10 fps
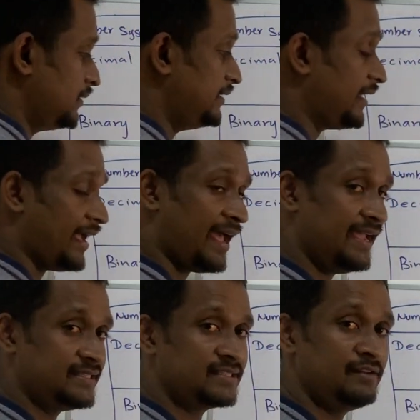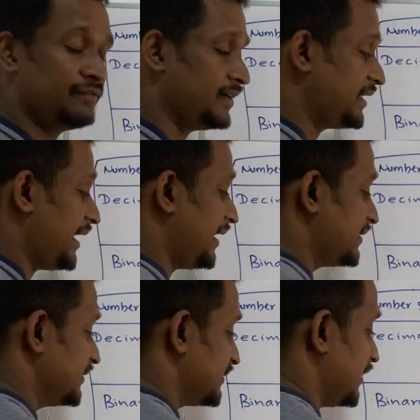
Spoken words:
There are 8 different characters,